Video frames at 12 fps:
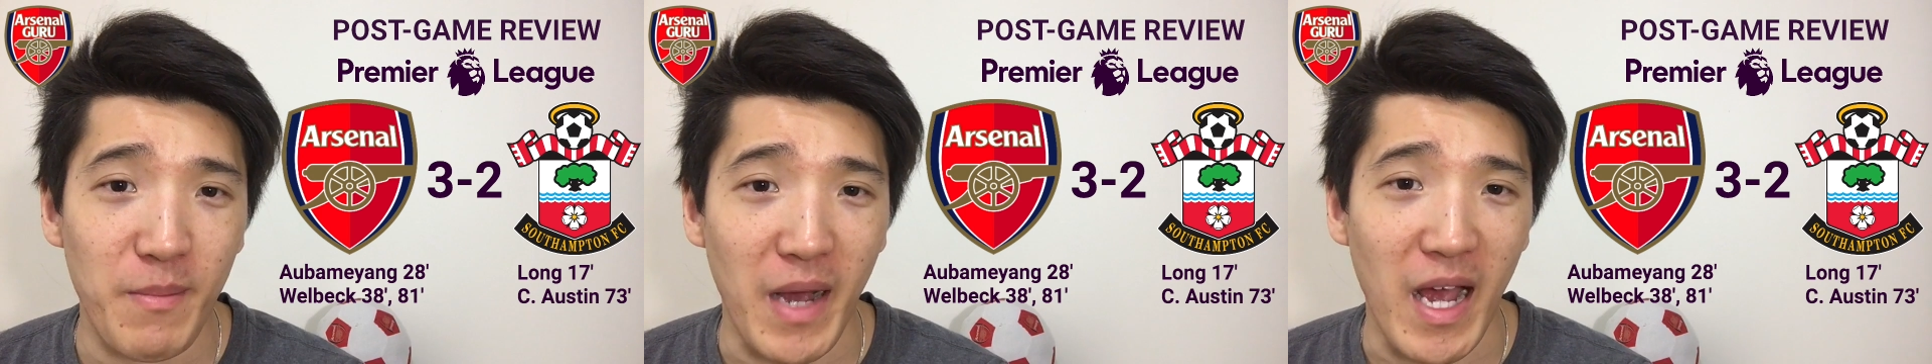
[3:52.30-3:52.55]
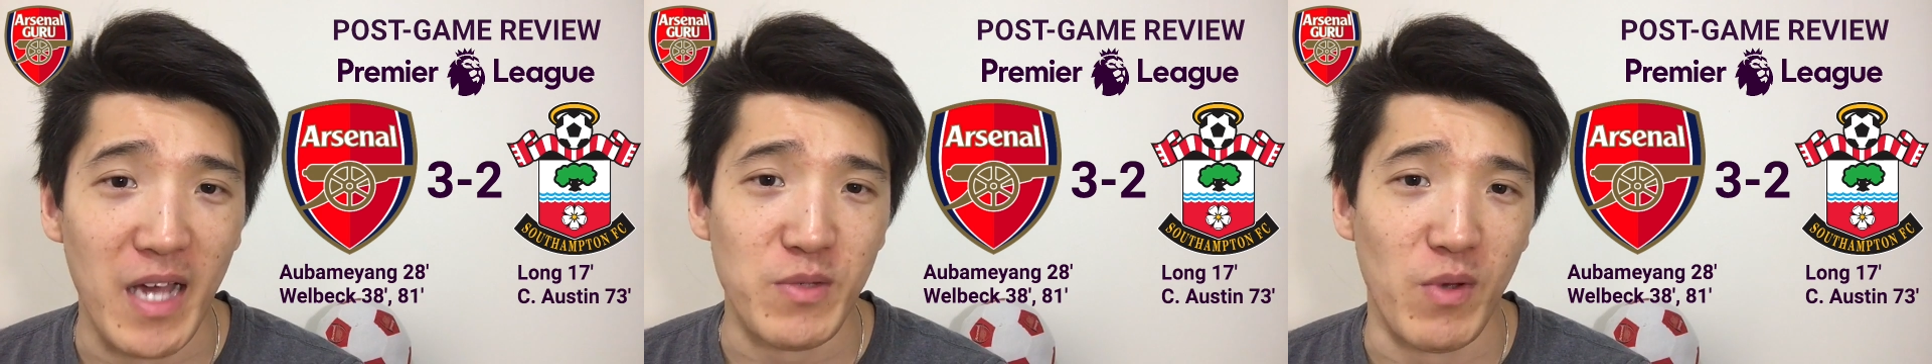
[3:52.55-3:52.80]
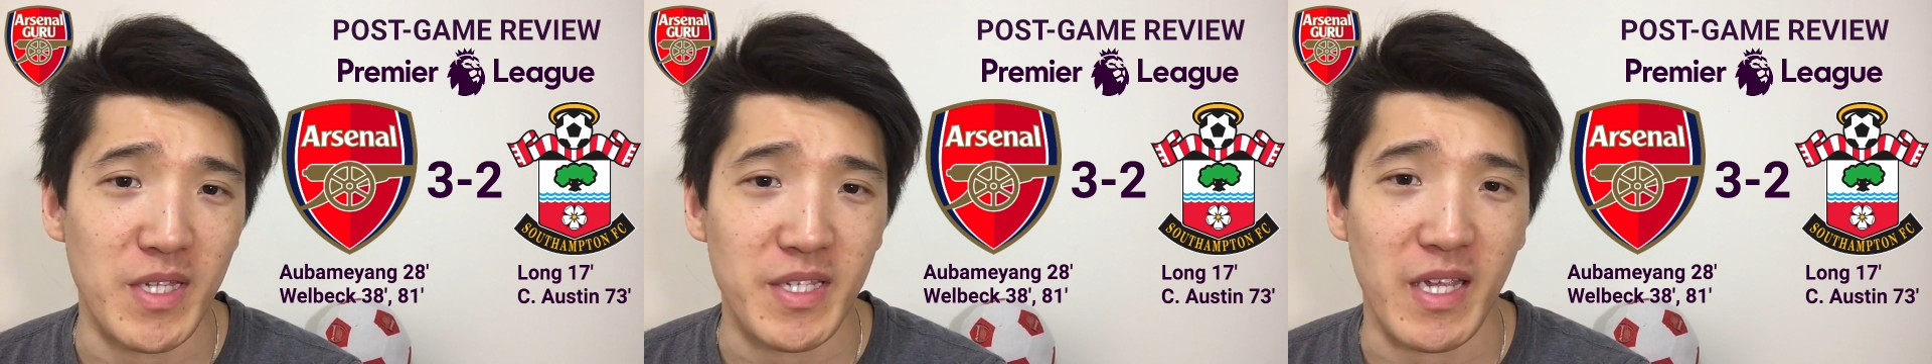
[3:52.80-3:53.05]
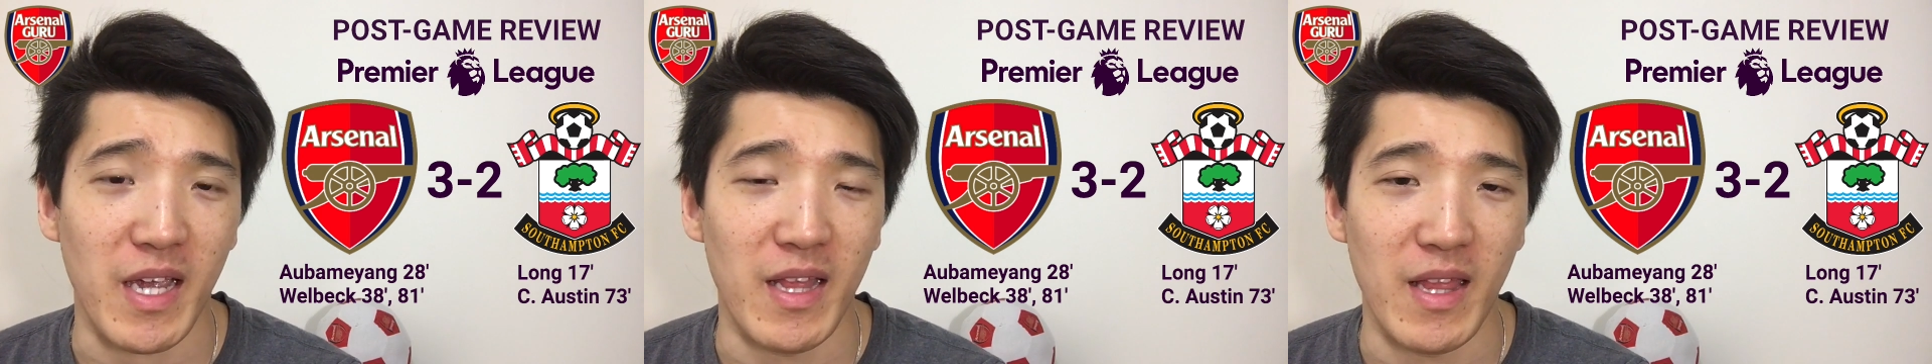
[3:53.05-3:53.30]
by us once
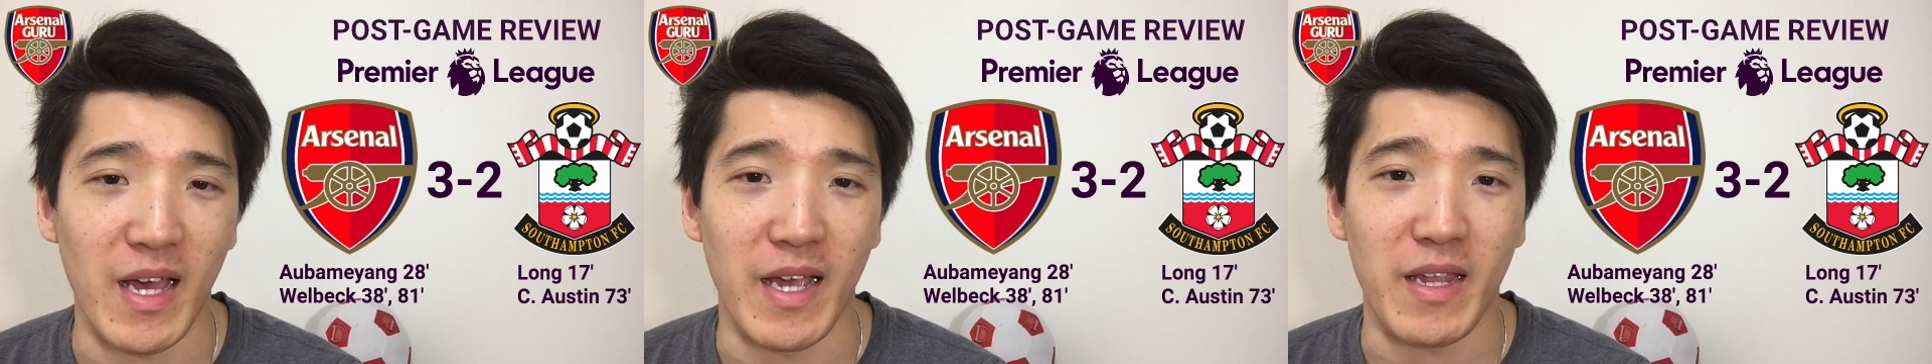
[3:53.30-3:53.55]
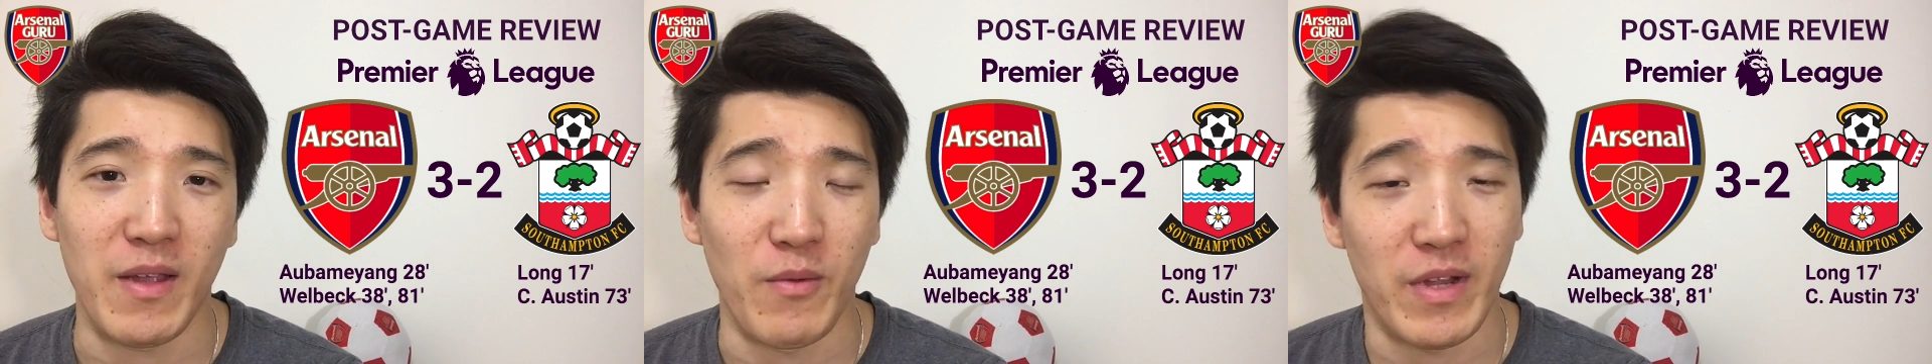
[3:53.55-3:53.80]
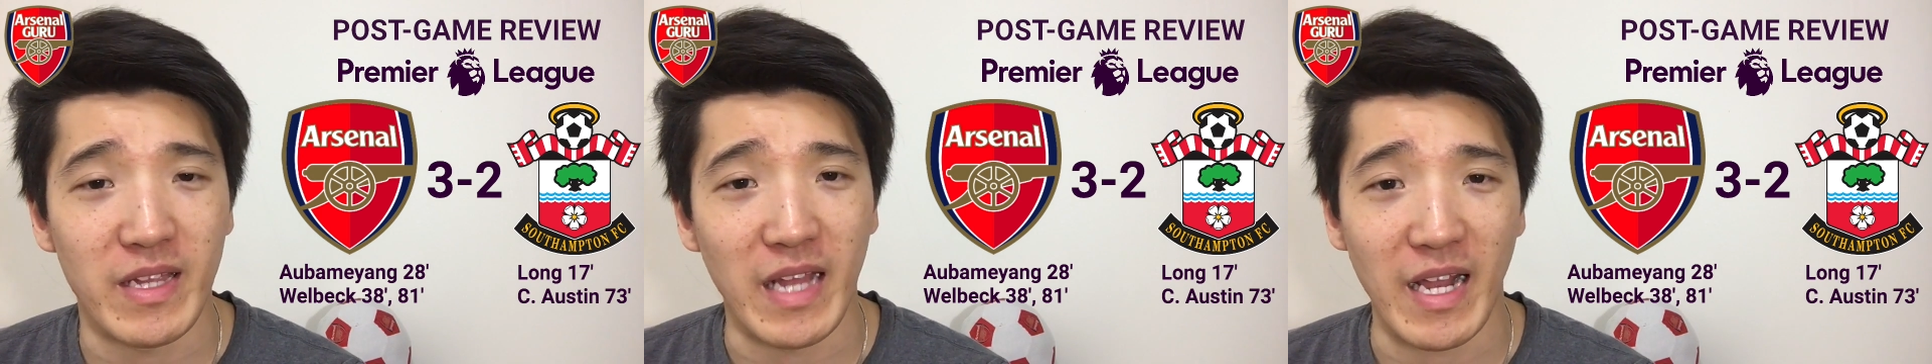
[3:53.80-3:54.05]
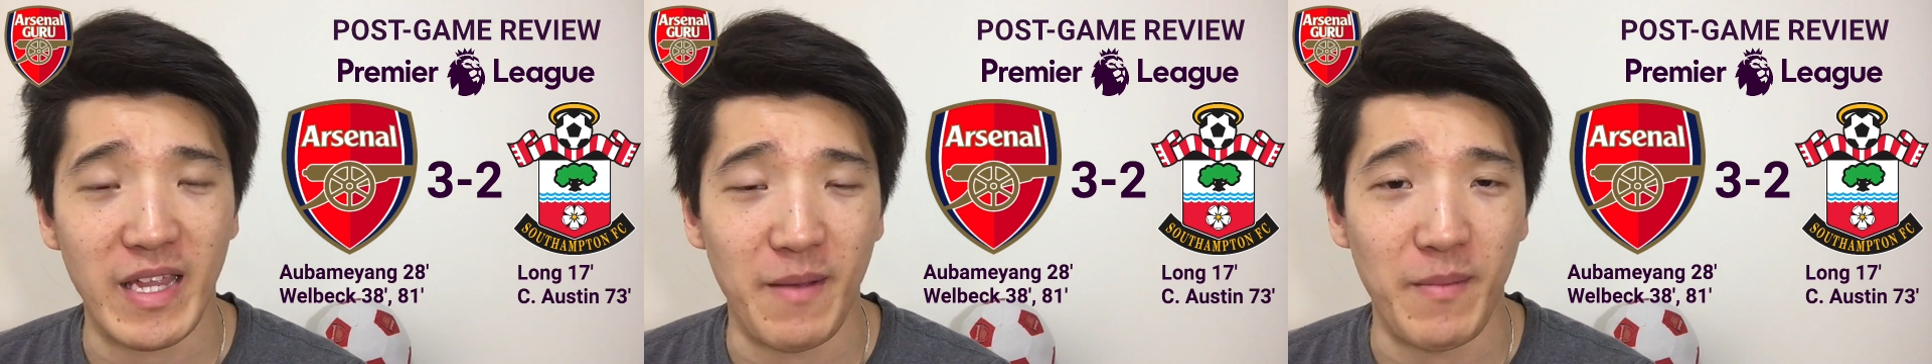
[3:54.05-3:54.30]
again. Like, we
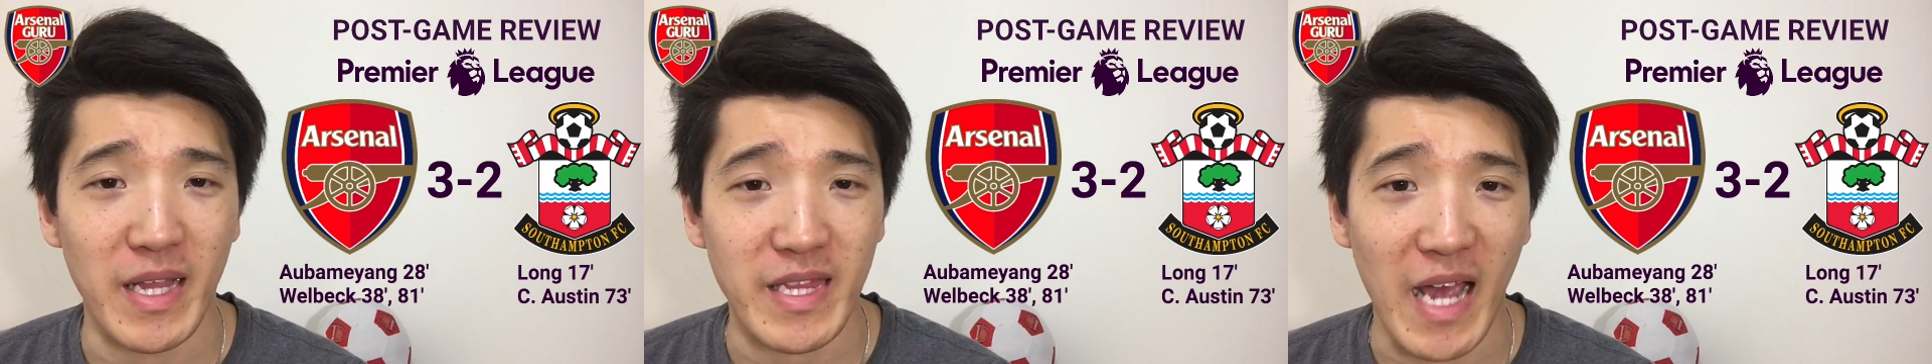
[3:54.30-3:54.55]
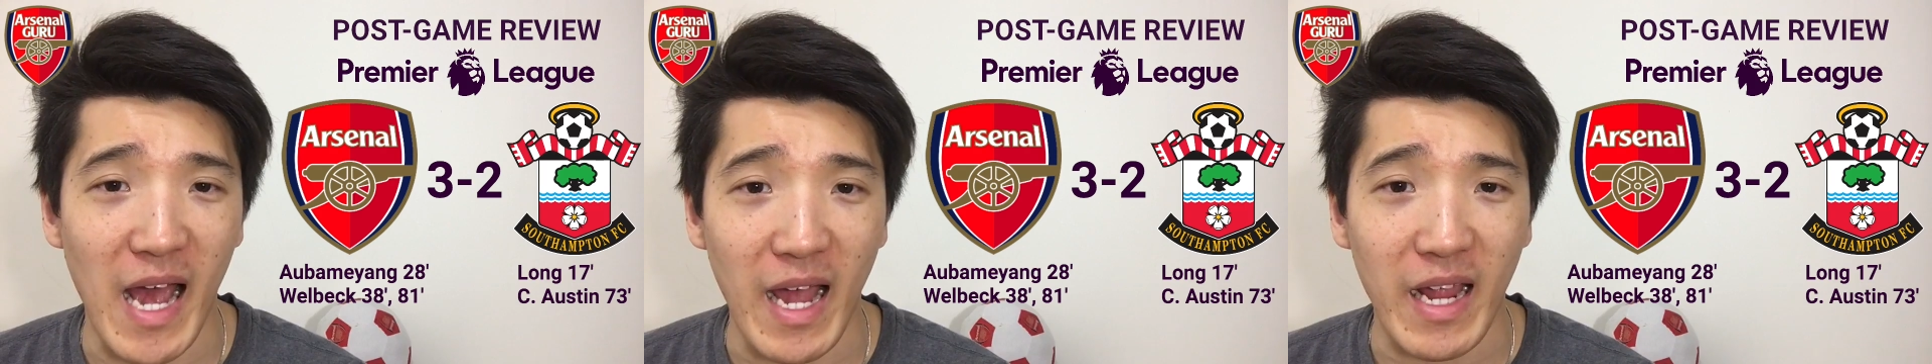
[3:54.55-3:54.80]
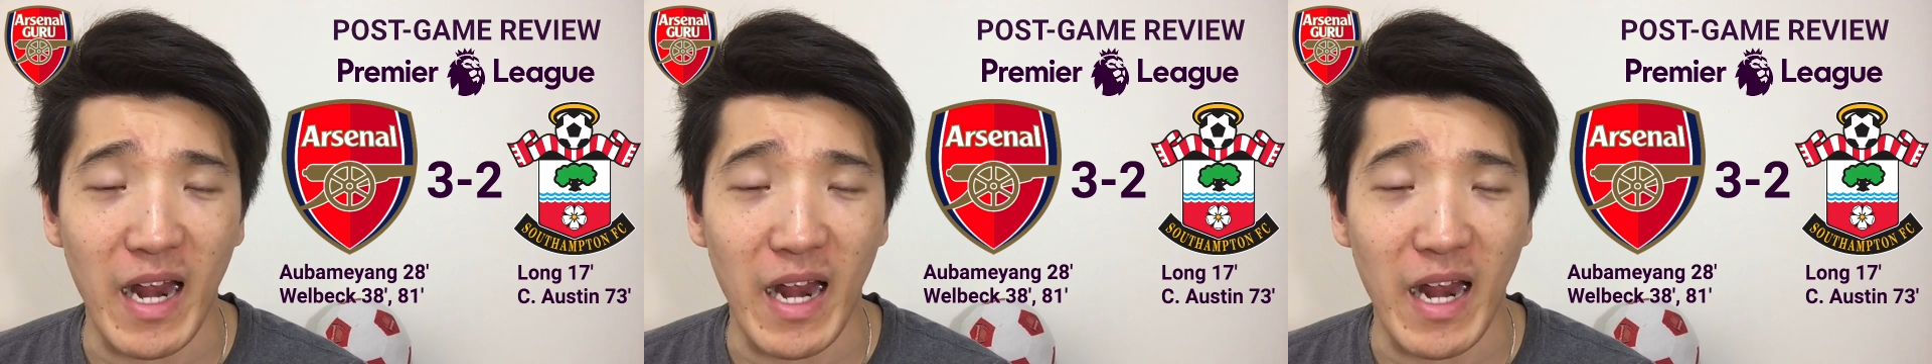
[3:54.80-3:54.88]
let them attack,